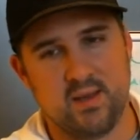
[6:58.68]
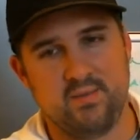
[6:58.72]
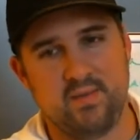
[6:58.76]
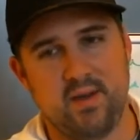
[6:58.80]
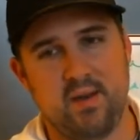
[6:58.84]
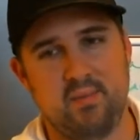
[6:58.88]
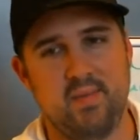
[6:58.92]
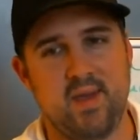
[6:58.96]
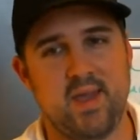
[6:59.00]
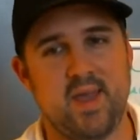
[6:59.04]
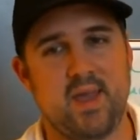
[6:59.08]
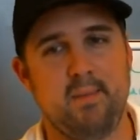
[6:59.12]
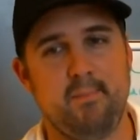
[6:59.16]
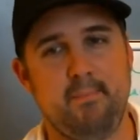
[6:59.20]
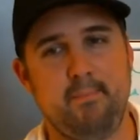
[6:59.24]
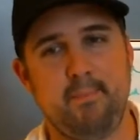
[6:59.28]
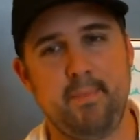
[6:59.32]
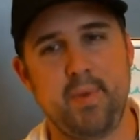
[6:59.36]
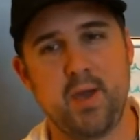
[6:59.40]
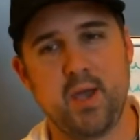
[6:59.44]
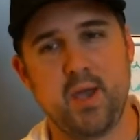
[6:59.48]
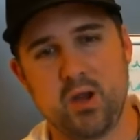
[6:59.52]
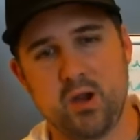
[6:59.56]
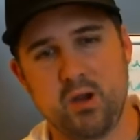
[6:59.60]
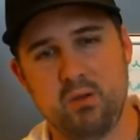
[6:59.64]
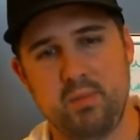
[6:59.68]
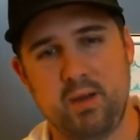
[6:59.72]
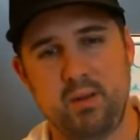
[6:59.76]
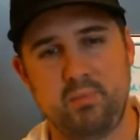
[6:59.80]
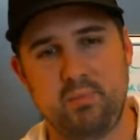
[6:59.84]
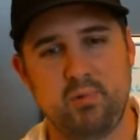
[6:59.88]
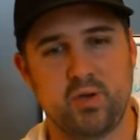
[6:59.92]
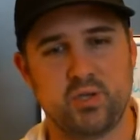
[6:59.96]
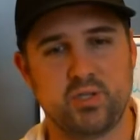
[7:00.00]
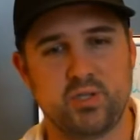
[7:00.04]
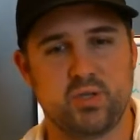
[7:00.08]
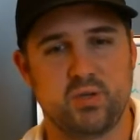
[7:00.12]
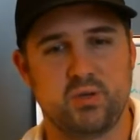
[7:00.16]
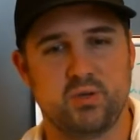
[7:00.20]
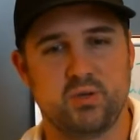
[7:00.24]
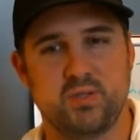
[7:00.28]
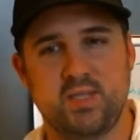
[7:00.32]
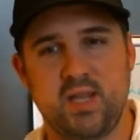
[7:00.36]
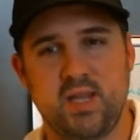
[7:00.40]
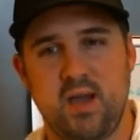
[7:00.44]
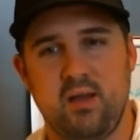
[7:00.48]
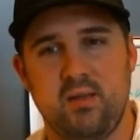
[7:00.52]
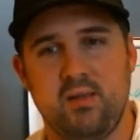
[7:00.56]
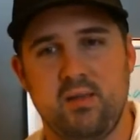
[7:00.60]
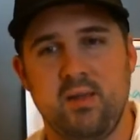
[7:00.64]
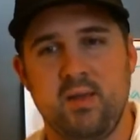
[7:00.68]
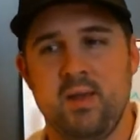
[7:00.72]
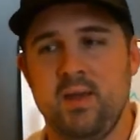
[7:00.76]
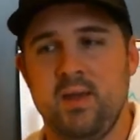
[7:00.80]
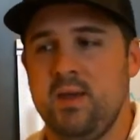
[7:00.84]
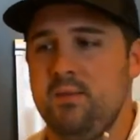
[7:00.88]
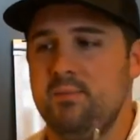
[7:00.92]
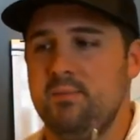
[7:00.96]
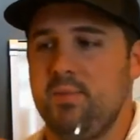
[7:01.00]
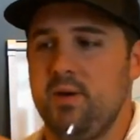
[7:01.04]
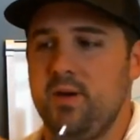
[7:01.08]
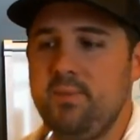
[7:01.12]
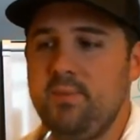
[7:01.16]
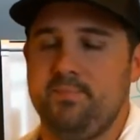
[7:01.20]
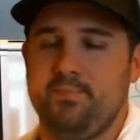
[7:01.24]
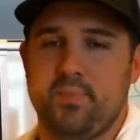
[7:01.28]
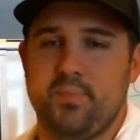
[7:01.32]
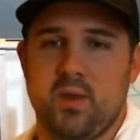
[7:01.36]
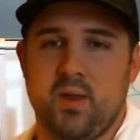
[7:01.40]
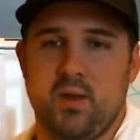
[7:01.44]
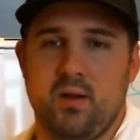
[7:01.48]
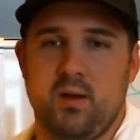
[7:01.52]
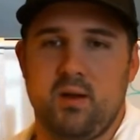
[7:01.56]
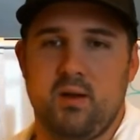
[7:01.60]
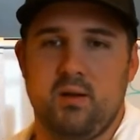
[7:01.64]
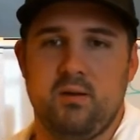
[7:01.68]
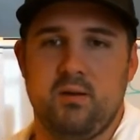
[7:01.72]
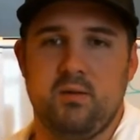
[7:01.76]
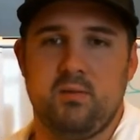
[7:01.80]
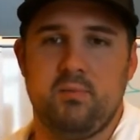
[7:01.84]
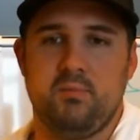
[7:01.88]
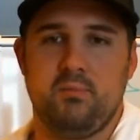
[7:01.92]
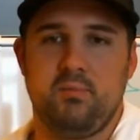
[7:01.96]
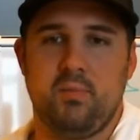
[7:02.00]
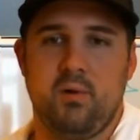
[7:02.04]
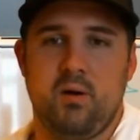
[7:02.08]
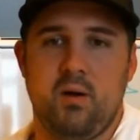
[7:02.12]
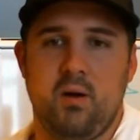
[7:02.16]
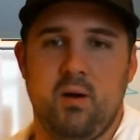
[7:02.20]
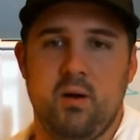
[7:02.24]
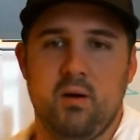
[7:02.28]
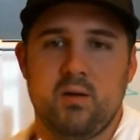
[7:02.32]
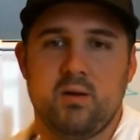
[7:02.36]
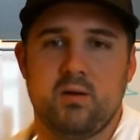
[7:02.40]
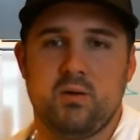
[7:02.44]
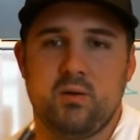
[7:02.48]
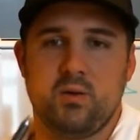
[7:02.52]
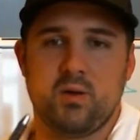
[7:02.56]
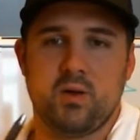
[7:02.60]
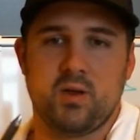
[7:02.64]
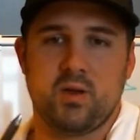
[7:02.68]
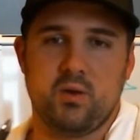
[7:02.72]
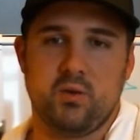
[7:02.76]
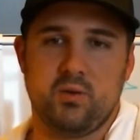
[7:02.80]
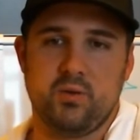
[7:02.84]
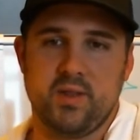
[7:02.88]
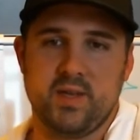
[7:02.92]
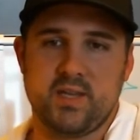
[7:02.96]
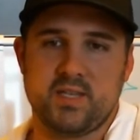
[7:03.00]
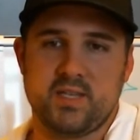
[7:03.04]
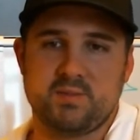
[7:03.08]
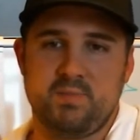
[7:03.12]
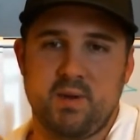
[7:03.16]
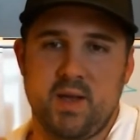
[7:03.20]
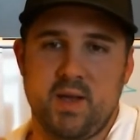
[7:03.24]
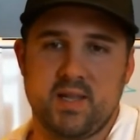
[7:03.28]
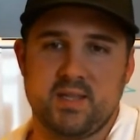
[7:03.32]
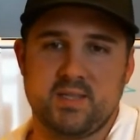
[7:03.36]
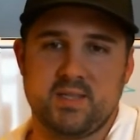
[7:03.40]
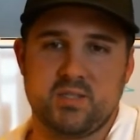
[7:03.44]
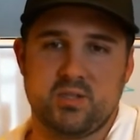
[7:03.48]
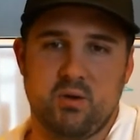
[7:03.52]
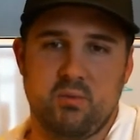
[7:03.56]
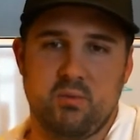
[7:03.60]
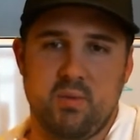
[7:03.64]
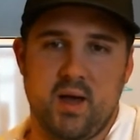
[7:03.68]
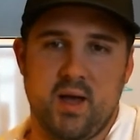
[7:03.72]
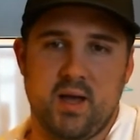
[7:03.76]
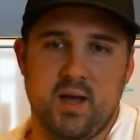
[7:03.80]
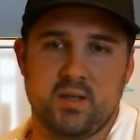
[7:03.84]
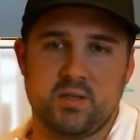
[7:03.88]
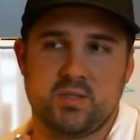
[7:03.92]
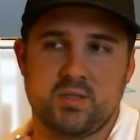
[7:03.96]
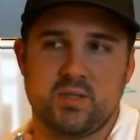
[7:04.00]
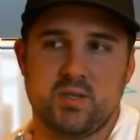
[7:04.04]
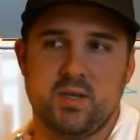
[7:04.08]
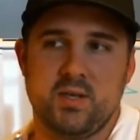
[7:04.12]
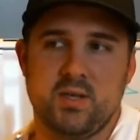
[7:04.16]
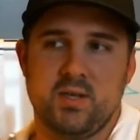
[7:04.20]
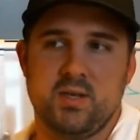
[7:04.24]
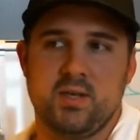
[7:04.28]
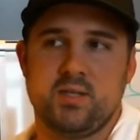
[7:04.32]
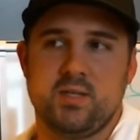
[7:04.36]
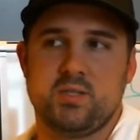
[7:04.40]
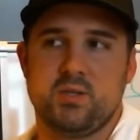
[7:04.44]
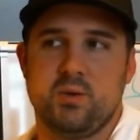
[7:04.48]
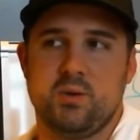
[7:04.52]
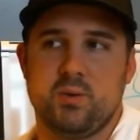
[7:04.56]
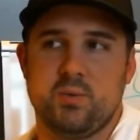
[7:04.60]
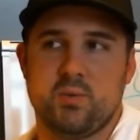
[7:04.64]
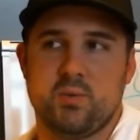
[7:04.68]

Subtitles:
if I make it bigger, my pressure goes down. But our heart can only expand so much. So